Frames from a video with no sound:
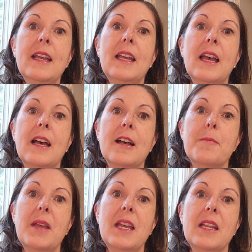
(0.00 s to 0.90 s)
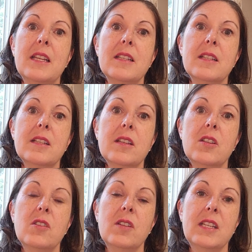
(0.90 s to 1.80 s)
And
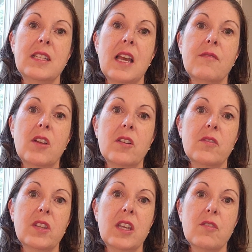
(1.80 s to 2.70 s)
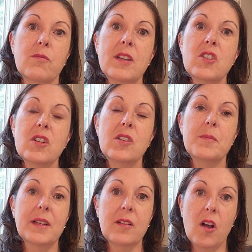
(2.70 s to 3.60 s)
you need to have not only original
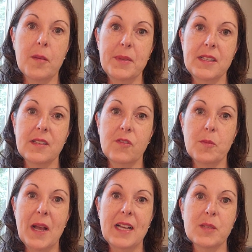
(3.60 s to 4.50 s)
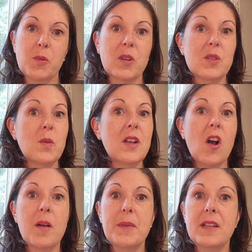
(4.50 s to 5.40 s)
but copies of your passports. We
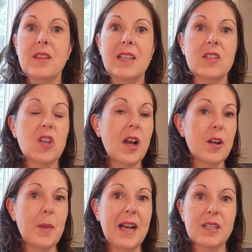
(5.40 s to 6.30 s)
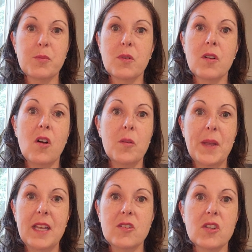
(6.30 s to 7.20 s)
copied the entire passport, all
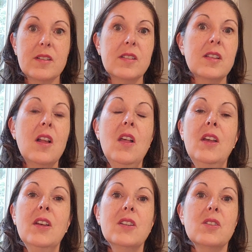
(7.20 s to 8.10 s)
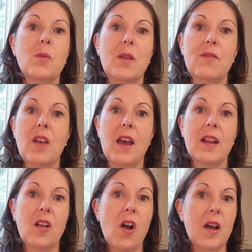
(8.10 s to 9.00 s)
pages. So we've got
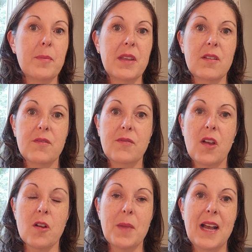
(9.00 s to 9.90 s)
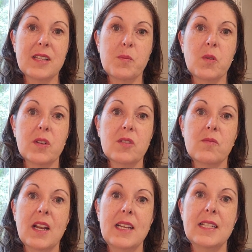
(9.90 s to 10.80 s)
a copy of our passports
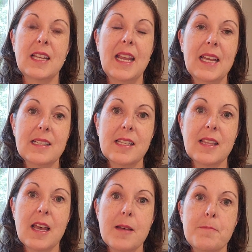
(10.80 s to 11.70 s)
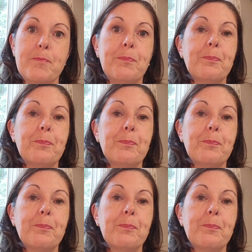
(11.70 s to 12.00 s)
ready to hand to them.